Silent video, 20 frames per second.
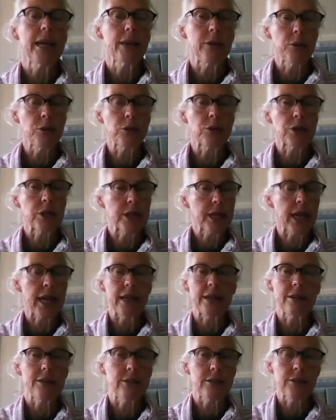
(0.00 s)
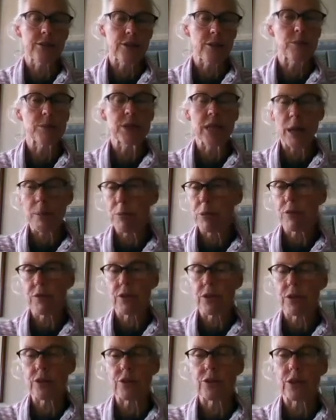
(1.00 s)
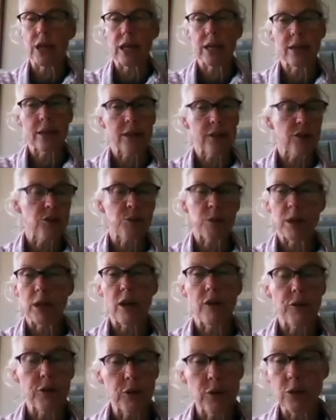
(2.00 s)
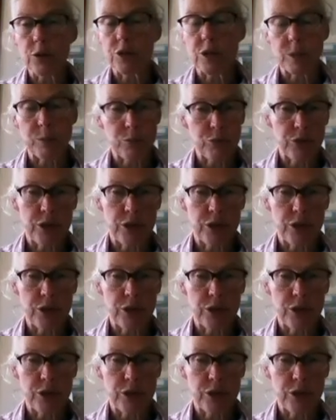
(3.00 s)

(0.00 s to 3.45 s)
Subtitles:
in order to get to some depth of understanding that's been overlooked in